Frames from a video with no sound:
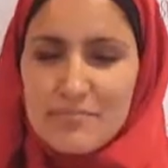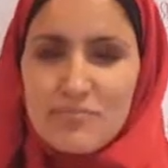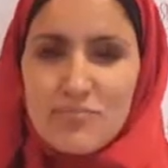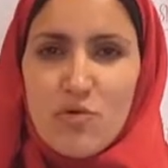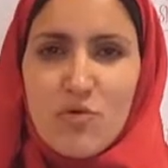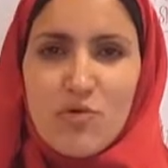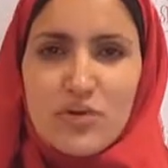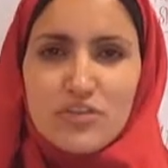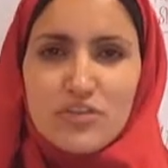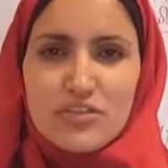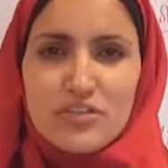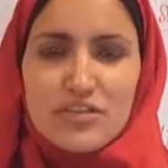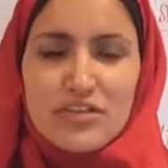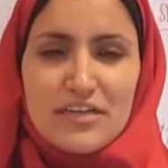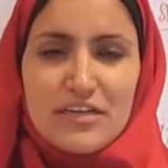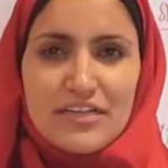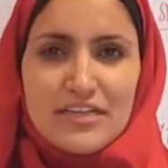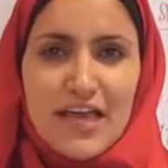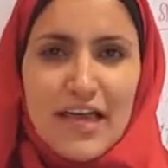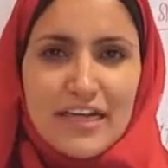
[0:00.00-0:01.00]
more
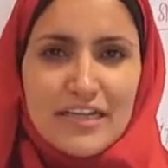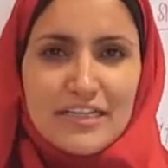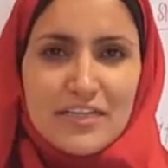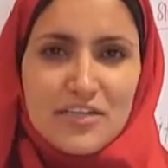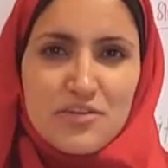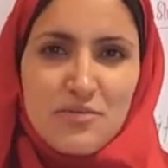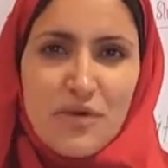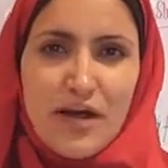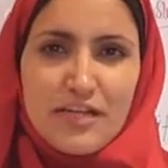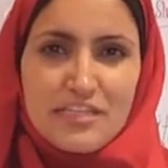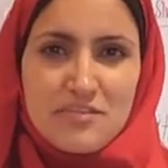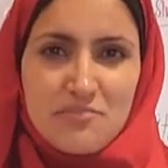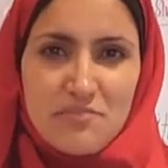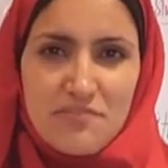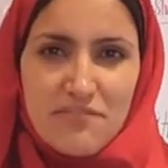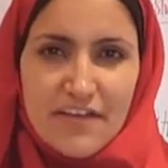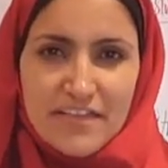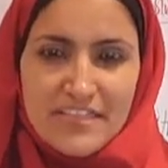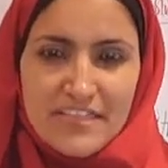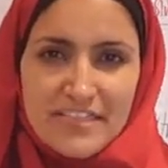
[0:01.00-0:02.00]
likely you are to
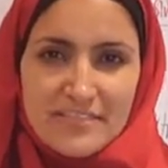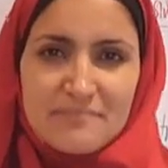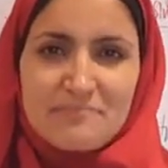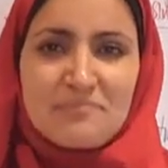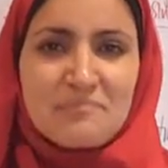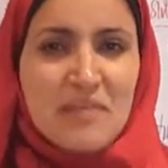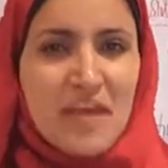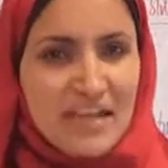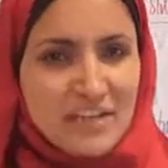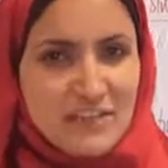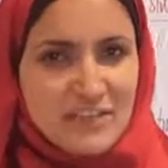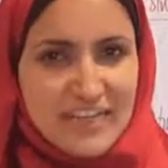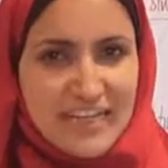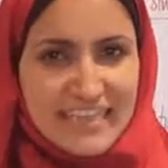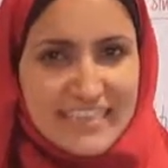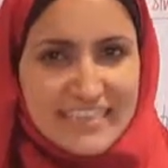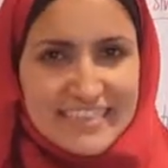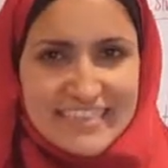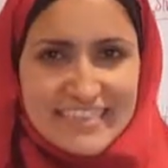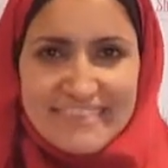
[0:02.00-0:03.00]
perfect it. Good
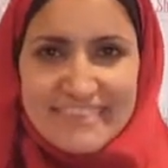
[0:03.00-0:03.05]
luck.